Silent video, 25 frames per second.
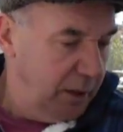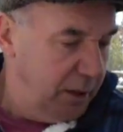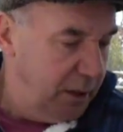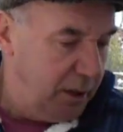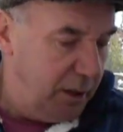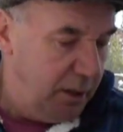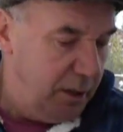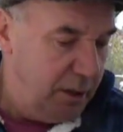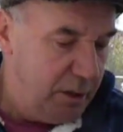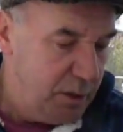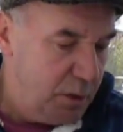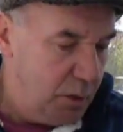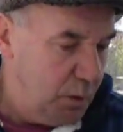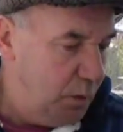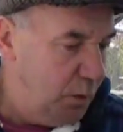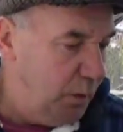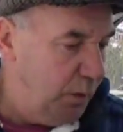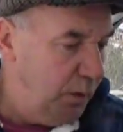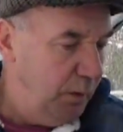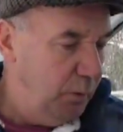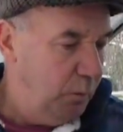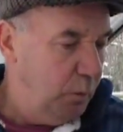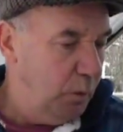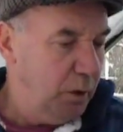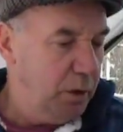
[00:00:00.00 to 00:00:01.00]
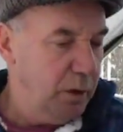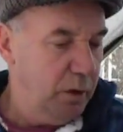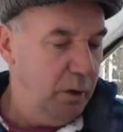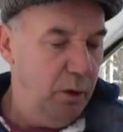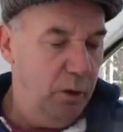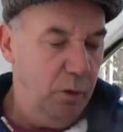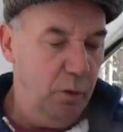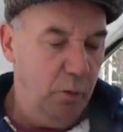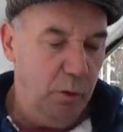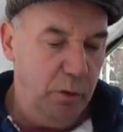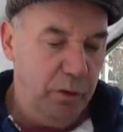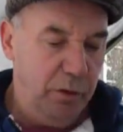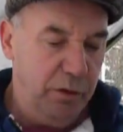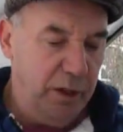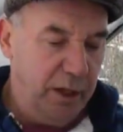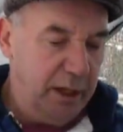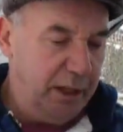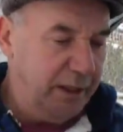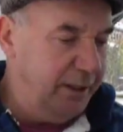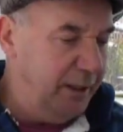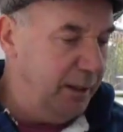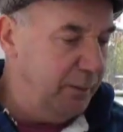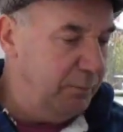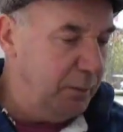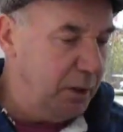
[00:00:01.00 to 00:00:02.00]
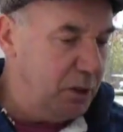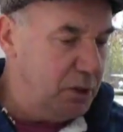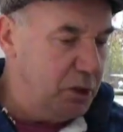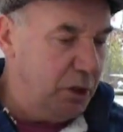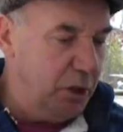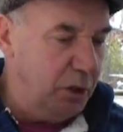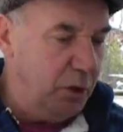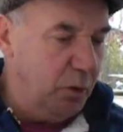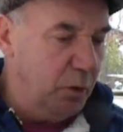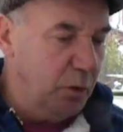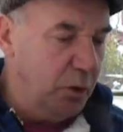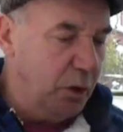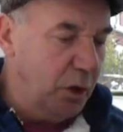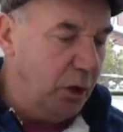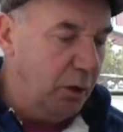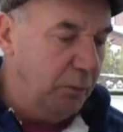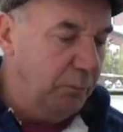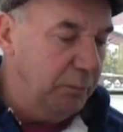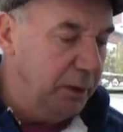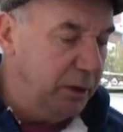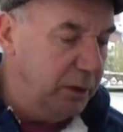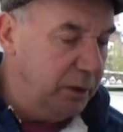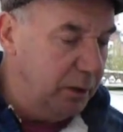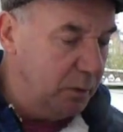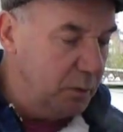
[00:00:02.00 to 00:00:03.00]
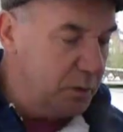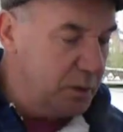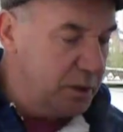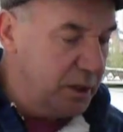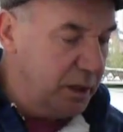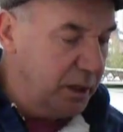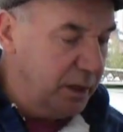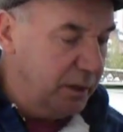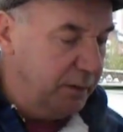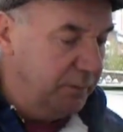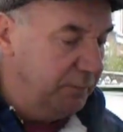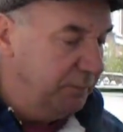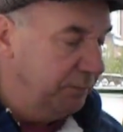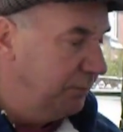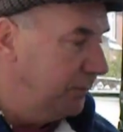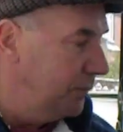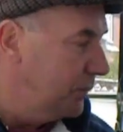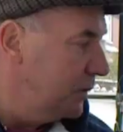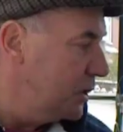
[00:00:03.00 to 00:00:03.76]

Right, so one thing I did manage to do at the allotment was to